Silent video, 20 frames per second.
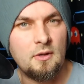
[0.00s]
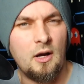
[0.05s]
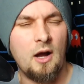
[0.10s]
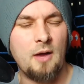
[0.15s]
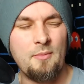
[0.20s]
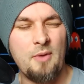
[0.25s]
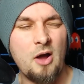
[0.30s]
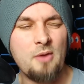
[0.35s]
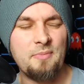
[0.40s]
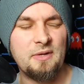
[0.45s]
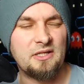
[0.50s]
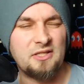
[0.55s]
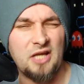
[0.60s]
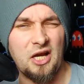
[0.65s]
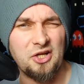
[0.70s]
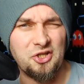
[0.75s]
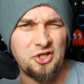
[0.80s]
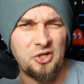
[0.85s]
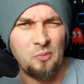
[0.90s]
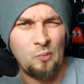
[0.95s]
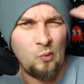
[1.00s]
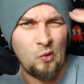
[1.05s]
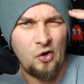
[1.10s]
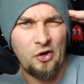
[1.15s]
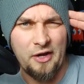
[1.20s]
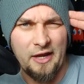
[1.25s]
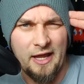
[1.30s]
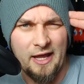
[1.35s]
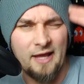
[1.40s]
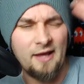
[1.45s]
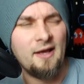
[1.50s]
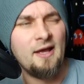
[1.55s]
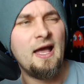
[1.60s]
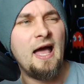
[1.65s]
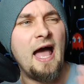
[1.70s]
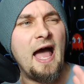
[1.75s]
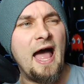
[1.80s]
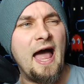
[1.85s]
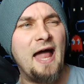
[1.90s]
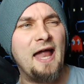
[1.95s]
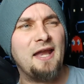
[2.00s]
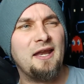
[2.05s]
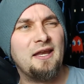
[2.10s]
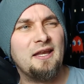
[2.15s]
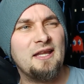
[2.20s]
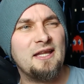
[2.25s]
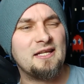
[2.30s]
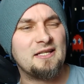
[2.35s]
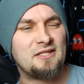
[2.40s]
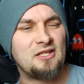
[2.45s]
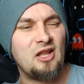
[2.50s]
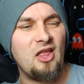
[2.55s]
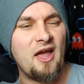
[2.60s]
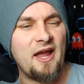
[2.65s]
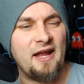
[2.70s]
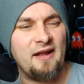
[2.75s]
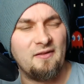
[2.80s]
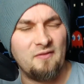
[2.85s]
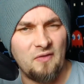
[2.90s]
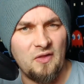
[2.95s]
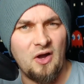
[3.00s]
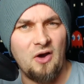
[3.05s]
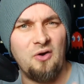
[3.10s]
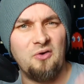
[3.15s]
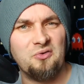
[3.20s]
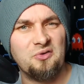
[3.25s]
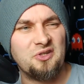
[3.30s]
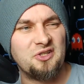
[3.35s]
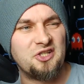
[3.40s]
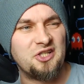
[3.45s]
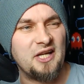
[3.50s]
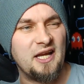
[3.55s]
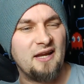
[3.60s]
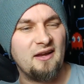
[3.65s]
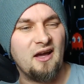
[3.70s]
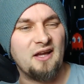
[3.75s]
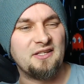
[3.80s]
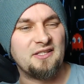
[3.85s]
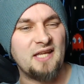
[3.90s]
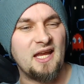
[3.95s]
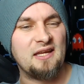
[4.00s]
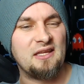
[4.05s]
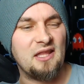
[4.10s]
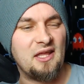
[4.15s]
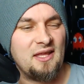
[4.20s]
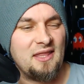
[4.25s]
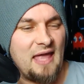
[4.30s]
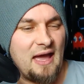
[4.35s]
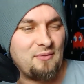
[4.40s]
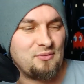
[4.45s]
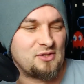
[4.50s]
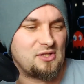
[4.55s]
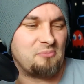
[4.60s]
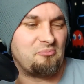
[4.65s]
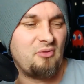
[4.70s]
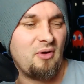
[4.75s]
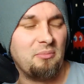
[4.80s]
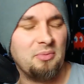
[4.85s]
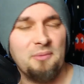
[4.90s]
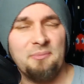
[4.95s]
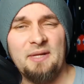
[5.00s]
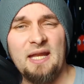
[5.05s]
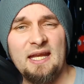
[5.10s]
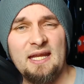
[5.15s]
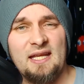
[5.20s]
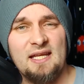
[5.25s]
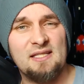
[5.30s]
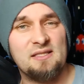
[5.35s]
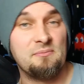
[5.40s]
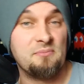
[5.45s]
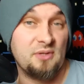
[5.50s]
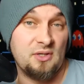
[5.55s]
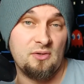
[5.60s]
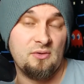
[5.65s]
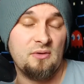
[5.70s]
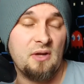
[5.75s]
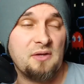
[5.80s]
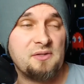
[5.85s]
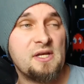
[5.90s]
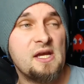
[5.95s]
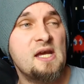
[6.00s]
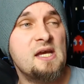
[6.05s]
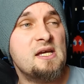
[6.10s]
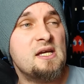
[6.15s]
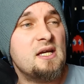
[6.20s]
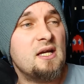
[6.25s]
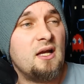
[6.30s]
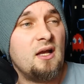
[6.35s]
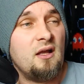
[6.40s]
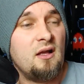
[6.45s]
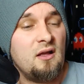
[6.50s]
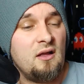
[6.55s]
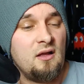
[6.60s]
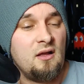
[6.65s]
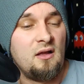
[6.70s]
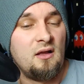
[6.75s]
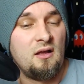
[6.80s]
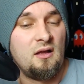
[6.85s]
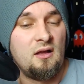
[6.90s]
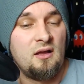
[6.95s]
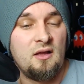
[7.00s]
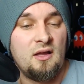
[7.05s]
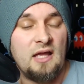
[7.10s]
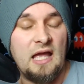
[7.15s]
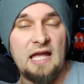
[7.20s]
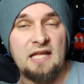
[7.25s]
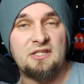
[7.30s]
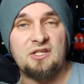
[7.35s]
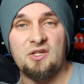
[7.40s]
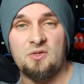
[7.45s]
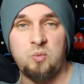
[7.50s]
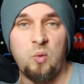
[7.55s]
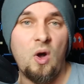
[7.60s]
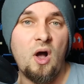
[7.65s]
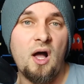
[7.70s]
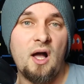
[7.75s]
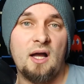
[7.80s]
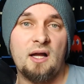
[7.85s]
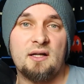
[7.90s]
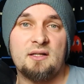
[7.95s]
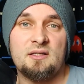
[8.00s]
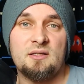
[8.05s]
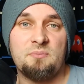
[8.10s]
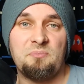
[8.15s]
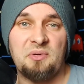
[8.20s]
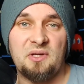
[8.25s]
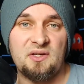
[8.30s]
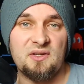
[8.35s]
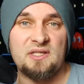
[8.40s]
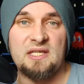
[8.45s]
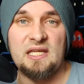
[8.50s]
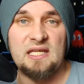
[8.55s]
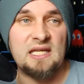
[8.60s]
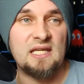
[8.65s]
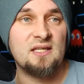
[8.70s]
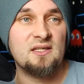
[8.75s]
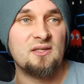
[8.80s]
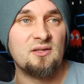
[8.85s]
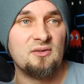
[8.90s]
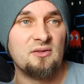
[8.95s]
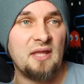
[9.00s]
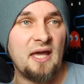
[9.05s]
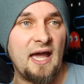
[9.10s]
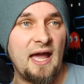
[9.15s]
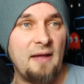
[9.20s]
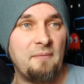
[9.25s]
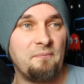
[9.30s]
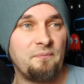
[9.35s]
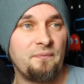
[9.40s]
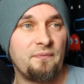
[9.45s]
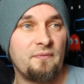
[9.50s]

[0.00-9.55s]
I might be touching wood here, and it's like, oh shit, I said that that was the problem, and then it isn't, but who knows. It just worked, because he didn't do that.